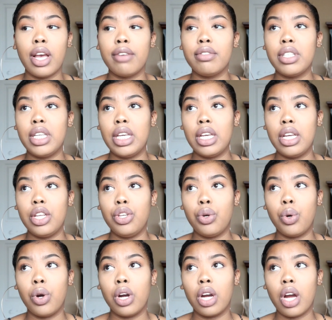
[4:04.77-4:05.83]
have to get
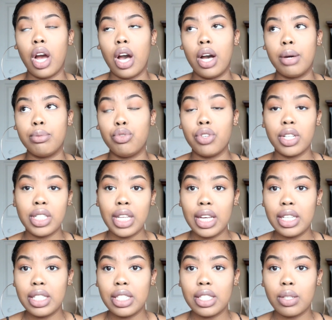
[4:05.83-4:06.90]
your drug
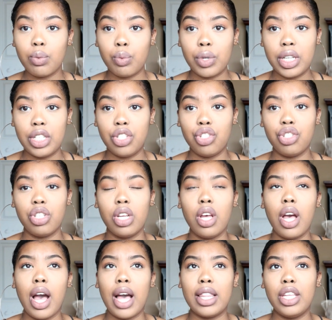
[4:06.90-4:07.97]
test, which
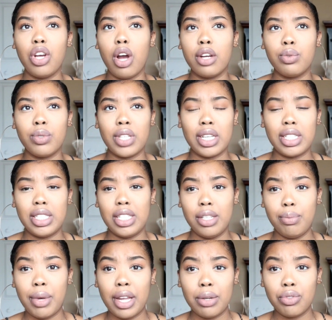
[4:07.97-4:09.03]
I think ours was like a
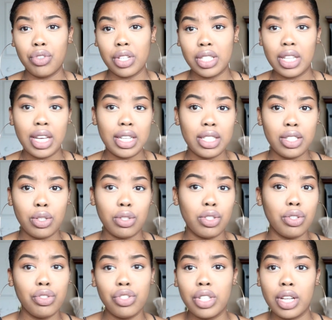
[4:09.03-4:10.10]
10-pound drug test, so as
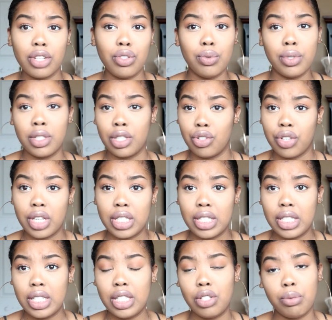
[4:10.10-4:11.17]
long as you're not doing nothing
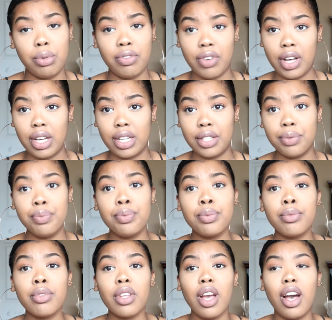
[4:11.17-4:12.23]
crazy, you'll be fine.
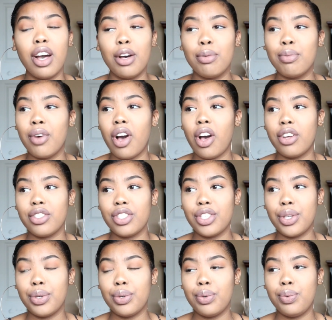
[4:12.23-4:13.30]

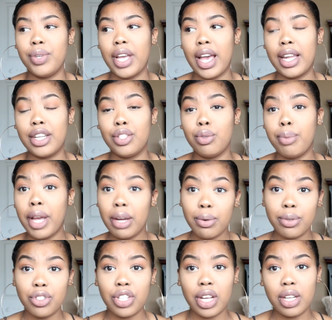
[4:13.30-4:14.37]
Also, we had to do a
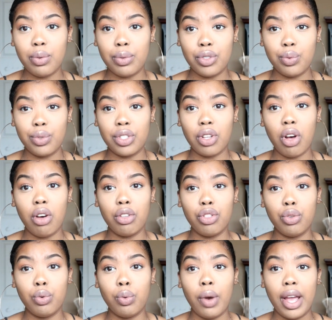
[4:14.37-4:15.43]
background check, which was
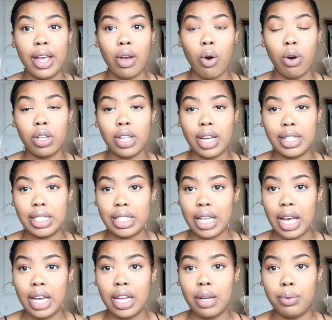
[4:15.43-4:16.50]
through an online
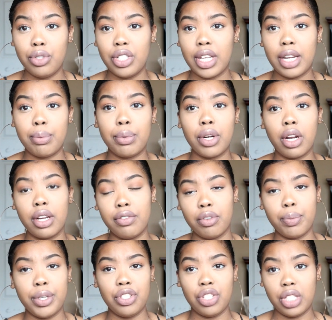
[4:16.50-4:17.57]
site, and we just had to put our
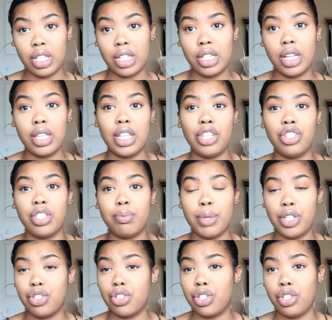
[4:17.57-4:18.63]
information in, and they just
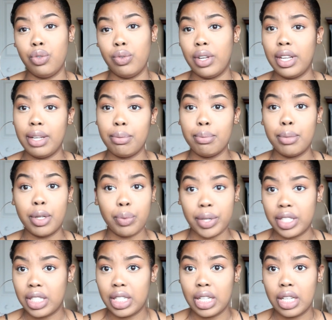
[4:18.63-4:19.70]
make sure you ain't been
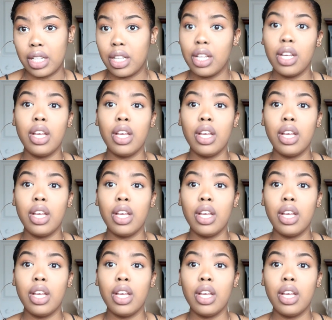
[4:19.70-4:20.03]
arrested